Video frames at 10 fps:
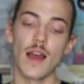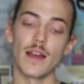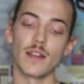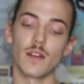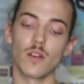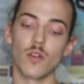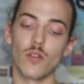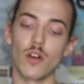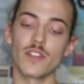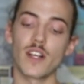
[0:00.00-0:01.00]
And
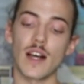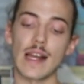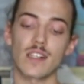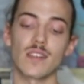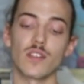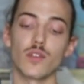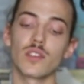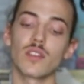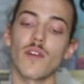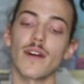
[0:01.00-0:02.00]
although you can't actually
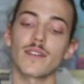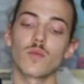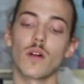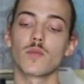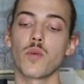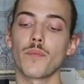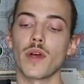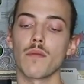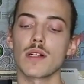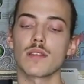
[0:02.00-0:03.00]
use the device while it's
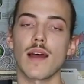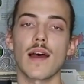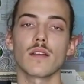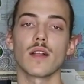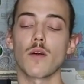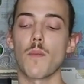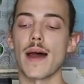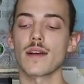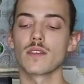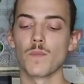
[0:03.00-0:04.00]
popped up like that, like a
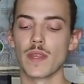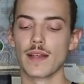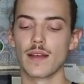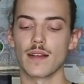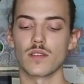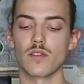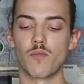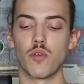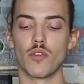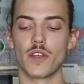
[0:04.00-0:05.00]
PAX, as it's sort
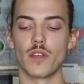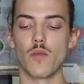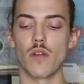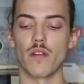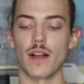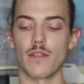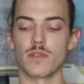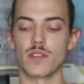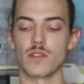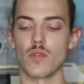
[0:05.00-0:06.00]
of pulling in a bit of like
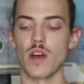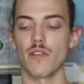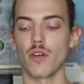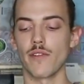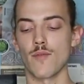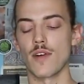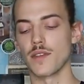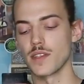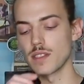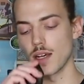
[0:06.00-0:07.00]
residual airflow from
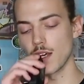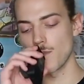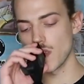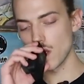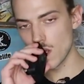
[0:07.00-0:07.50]
around the side,